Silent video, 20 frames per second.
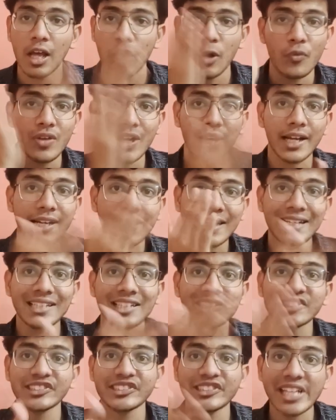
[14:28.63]
we are getting
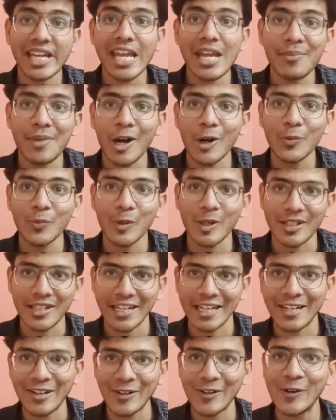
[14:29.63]
the same output
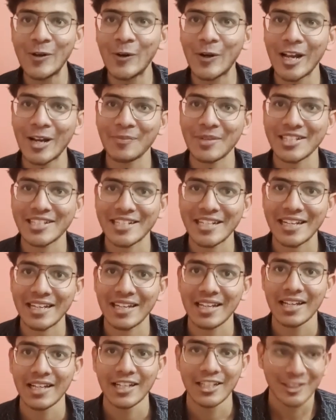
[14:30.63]
in our local machine.